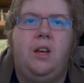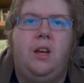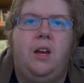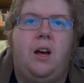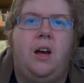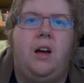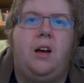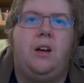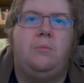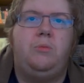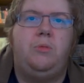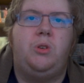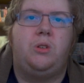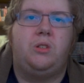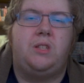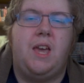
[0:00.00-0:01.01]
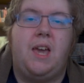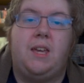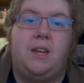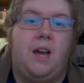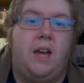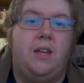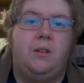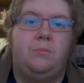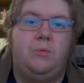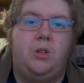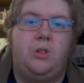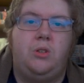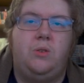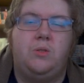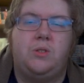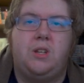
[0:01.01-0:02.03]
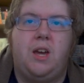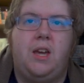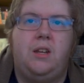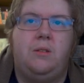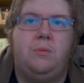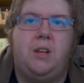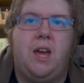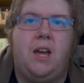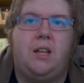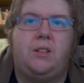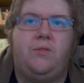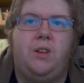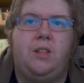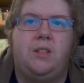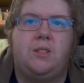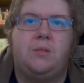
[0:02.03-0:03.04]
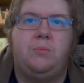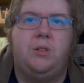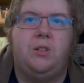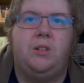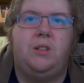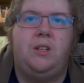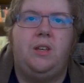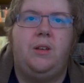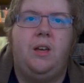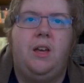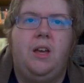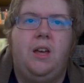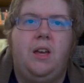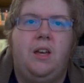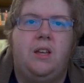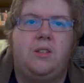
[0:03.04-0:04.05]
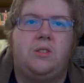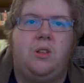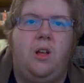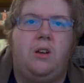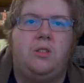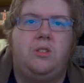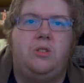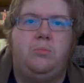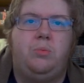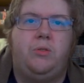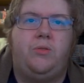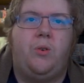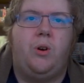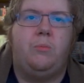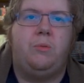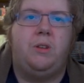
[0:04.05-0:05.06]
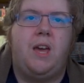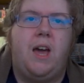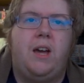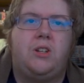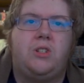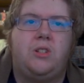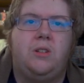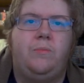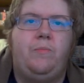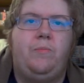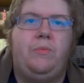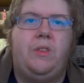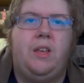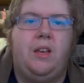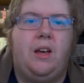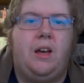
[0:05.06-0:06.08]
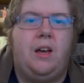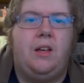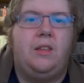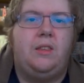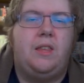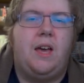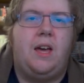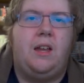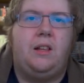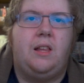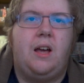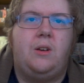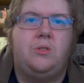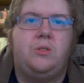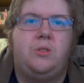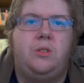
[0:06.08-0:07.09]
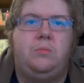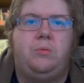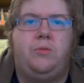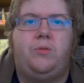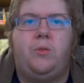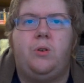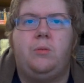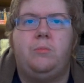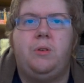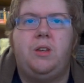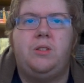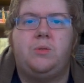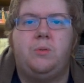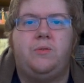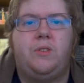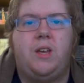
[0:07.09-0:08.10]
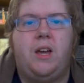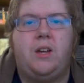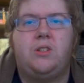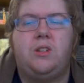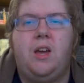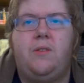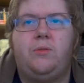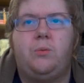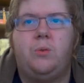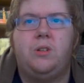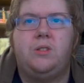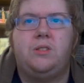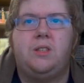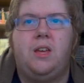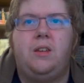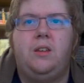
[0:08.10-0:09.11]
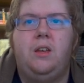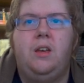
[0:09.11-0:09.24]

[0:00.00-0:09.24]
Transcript: you could take an item, you could use an item and activate this ability, as long as you perform an action that allows you to perform a swift action afterwards then.